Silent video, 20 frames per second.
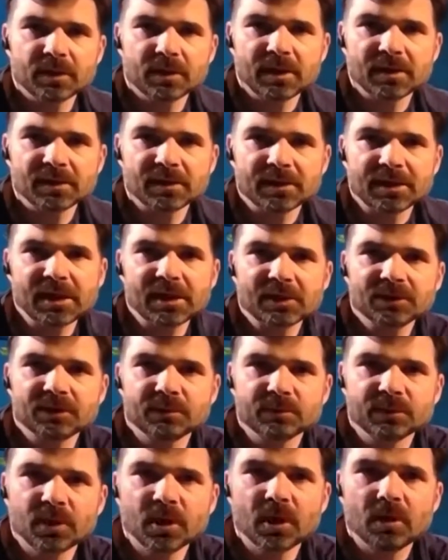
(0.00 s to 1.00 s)
it's the
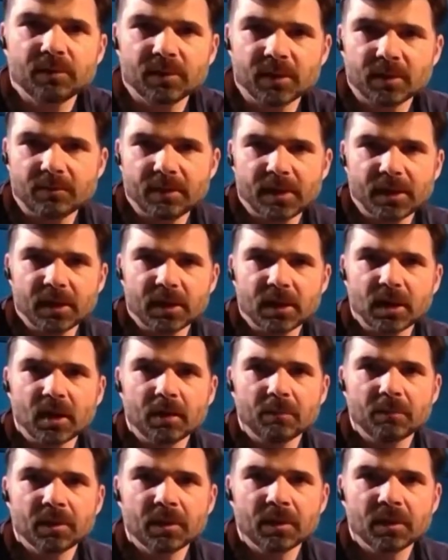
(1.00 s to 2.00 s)
calcium carbonate making
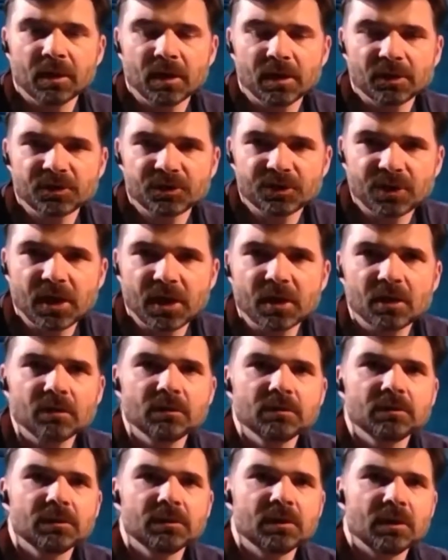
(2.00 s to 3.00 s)
up a
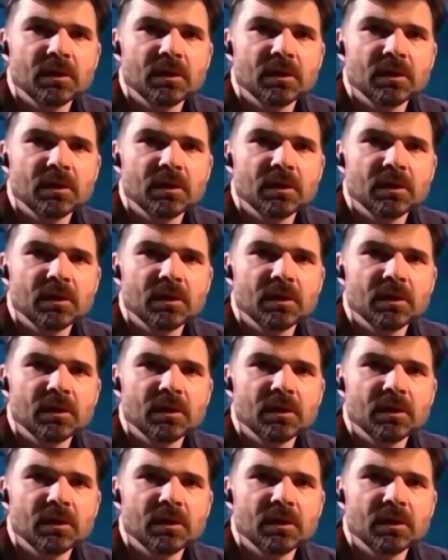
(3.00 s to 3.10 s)
shell,